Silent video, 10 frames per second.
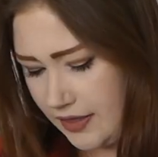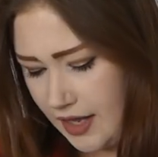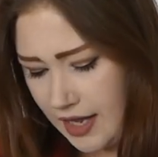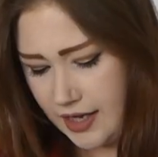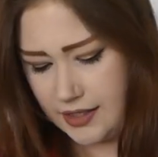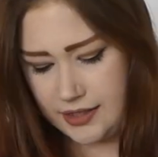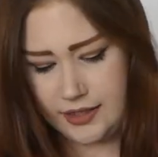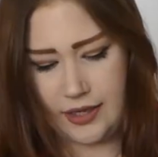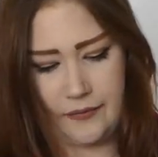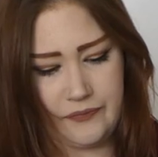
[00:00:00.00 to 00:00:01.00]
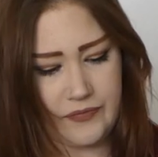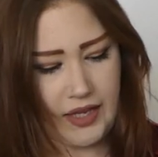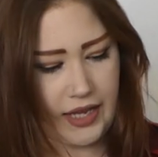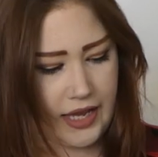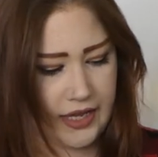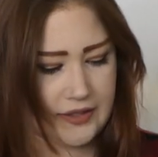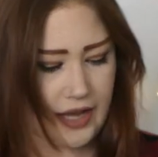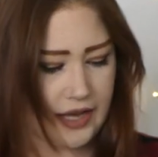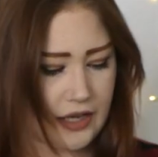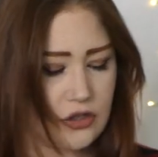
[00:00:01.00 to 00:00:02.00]
this is
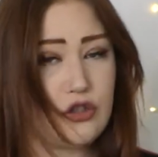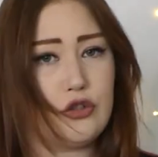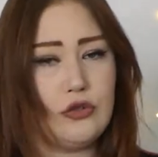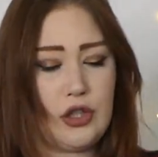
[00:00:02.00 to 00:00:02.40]
a dual